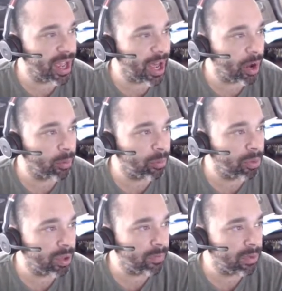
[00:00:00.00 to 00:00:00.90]
how
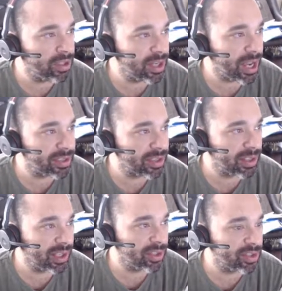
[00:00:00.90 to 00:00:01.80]
privilege
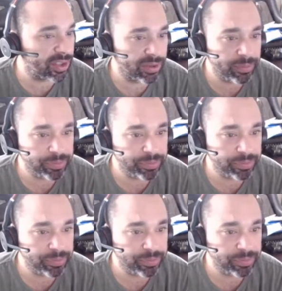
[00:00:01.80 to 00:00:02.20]
escalation